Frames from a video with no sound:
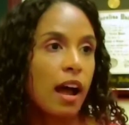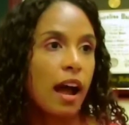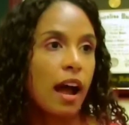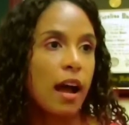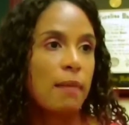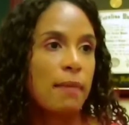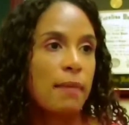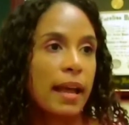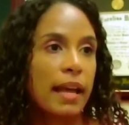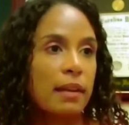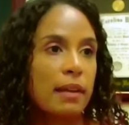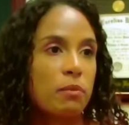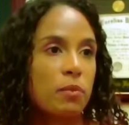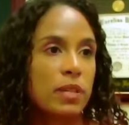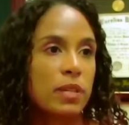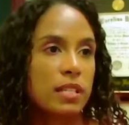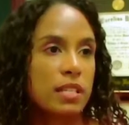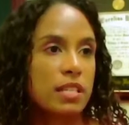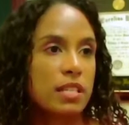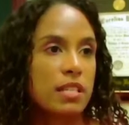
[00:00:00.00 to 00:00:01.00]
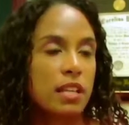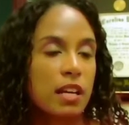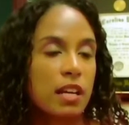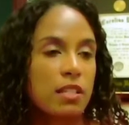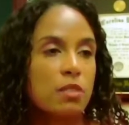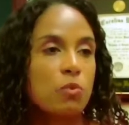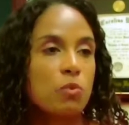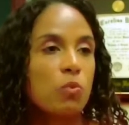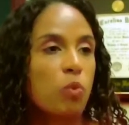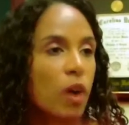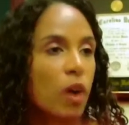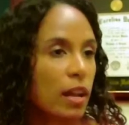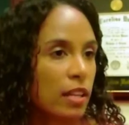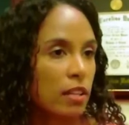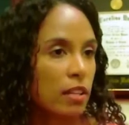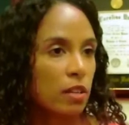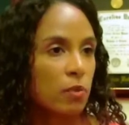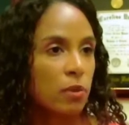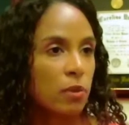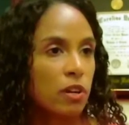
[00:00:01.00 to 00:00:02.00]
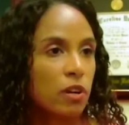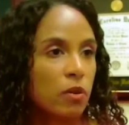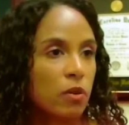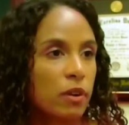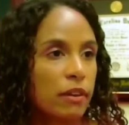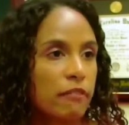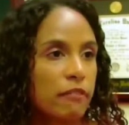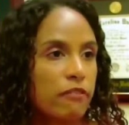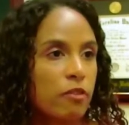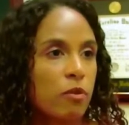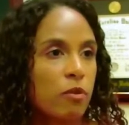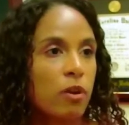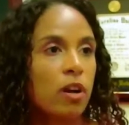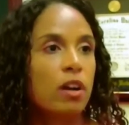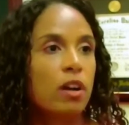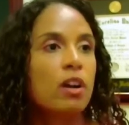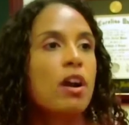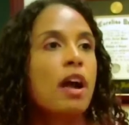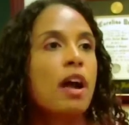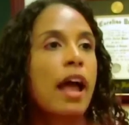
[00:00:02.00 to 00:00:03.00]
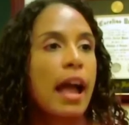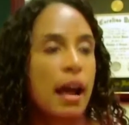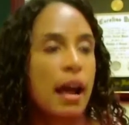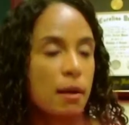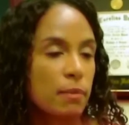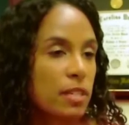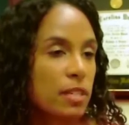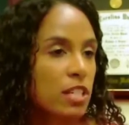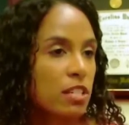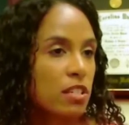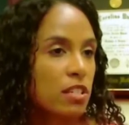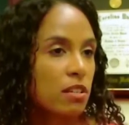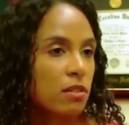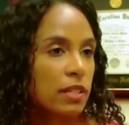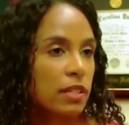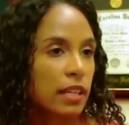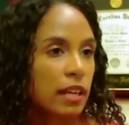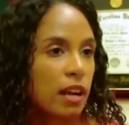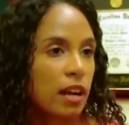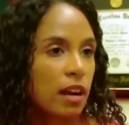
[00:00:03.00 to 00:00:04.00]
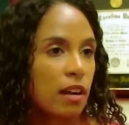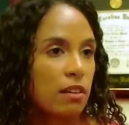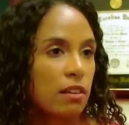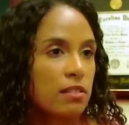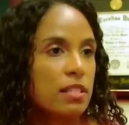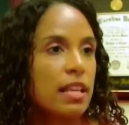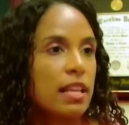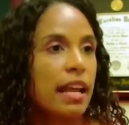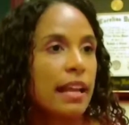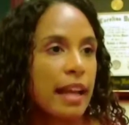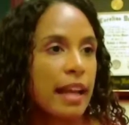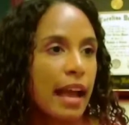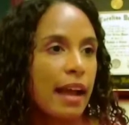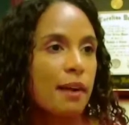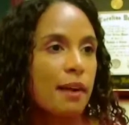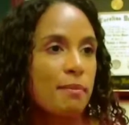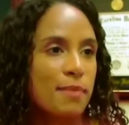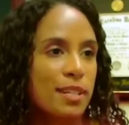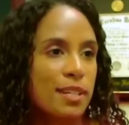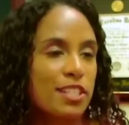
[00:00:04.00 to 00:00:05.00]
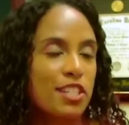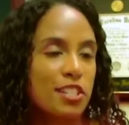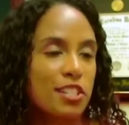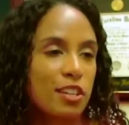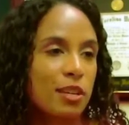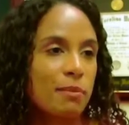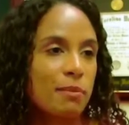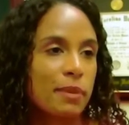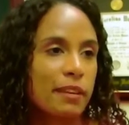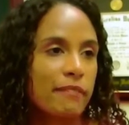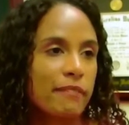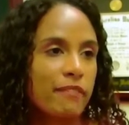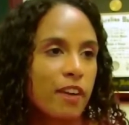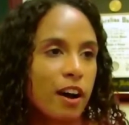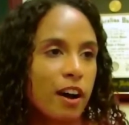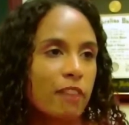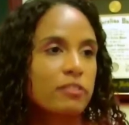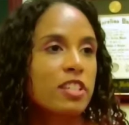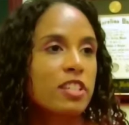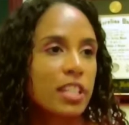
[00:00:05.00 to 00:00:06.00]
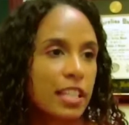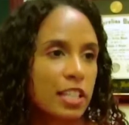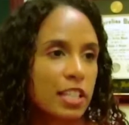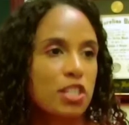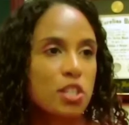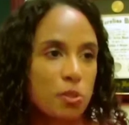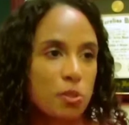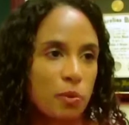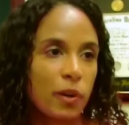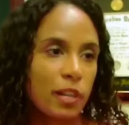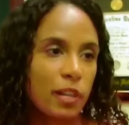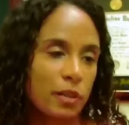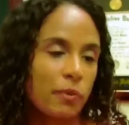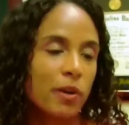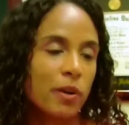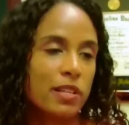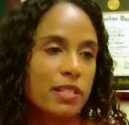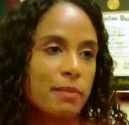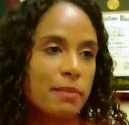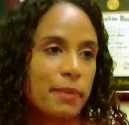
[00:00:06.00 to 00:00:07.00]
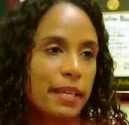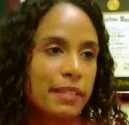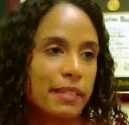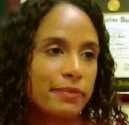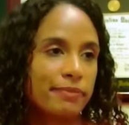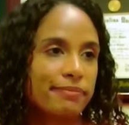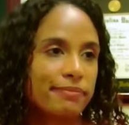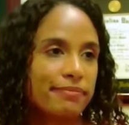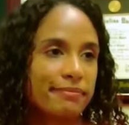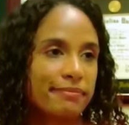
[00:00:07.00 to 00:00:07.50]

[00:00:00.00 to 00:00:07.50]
And we discuss what look we're going for, how much it's going to cost, and how much is going to be involved to get you where you want to be.